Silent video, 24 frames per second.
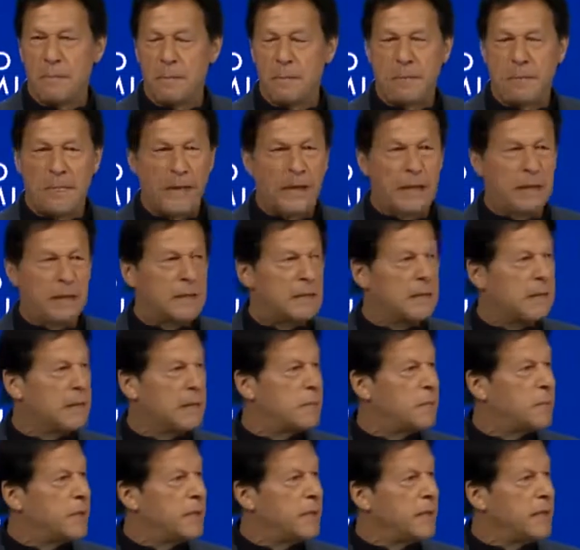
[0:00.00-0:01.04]
preserve
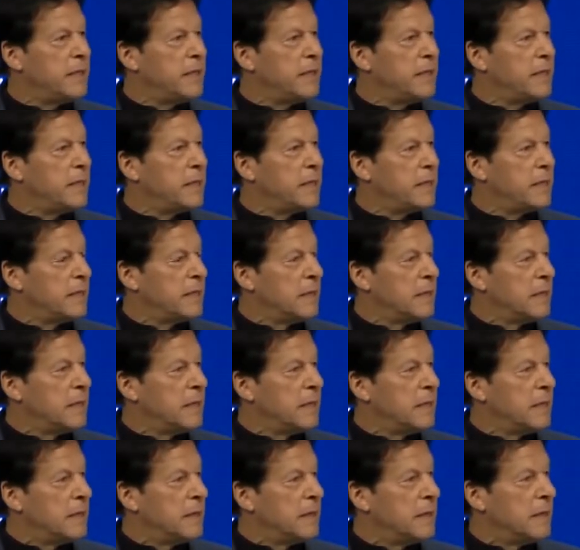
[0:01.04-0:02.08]

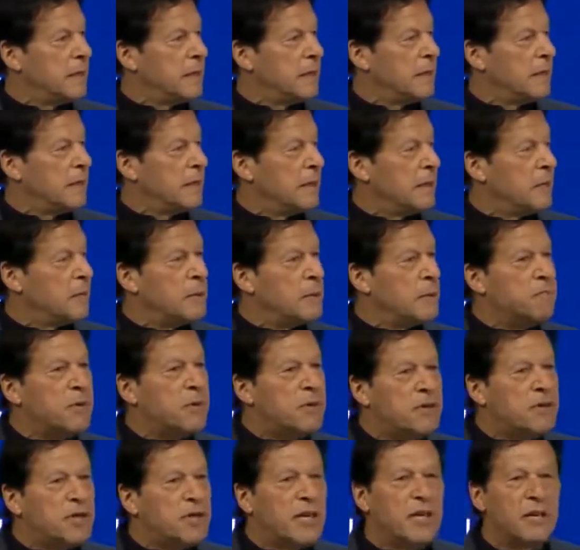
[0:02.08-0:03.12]
this God-given
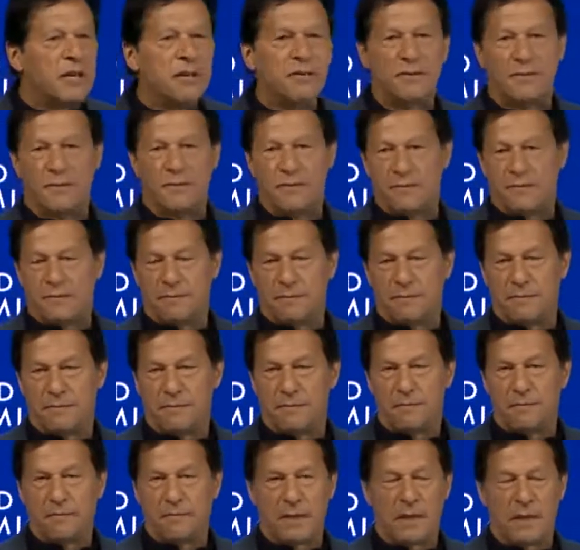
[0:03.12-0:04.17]
beauty of our country.
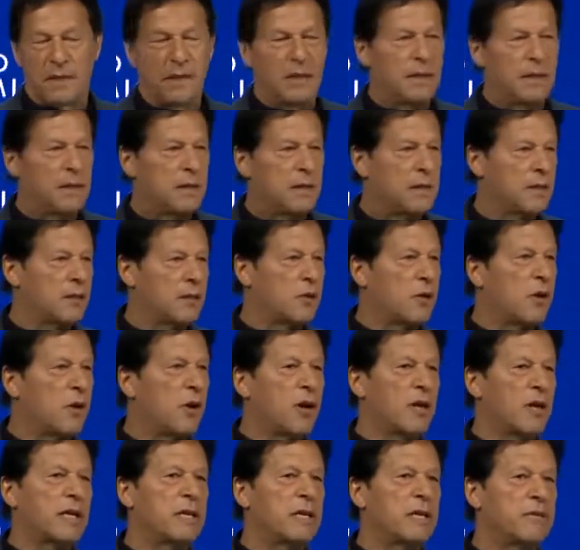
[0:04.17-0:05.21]
And we
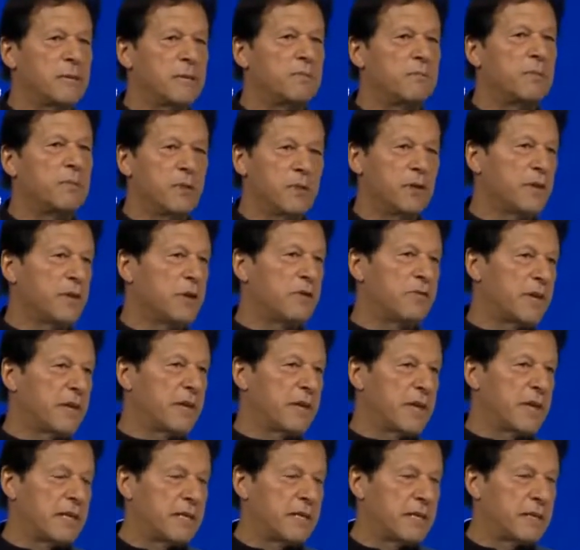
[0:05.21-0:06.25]
start a
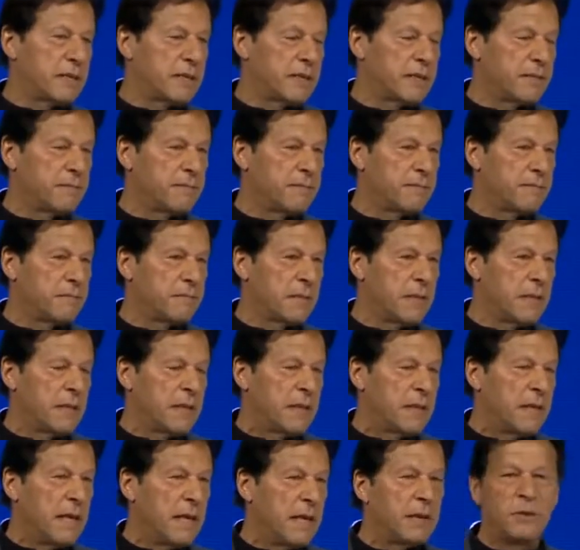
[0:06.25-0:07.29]
reforestation campaign. So
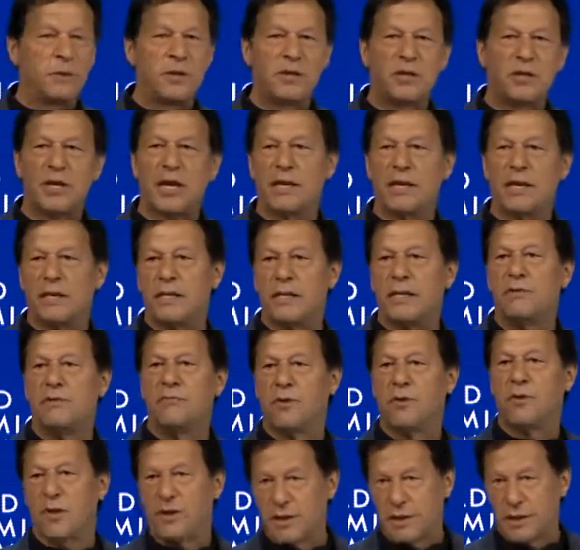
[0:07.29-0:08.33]
in
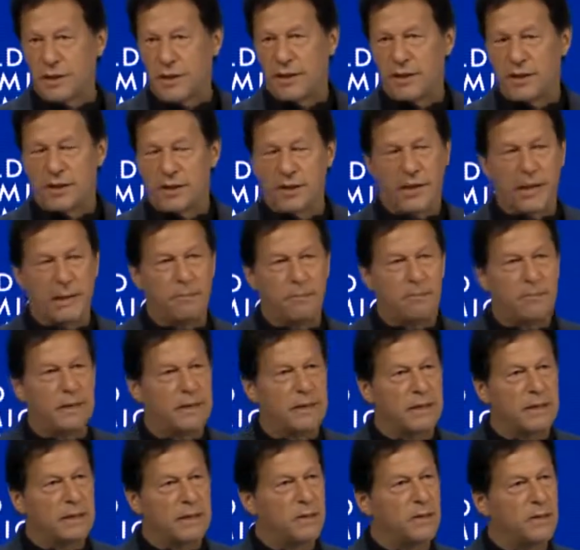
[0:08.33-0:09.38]
2013, my
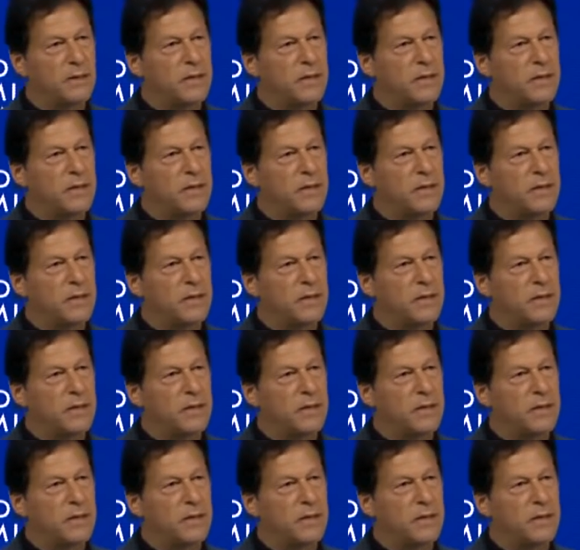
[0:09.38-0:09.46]
party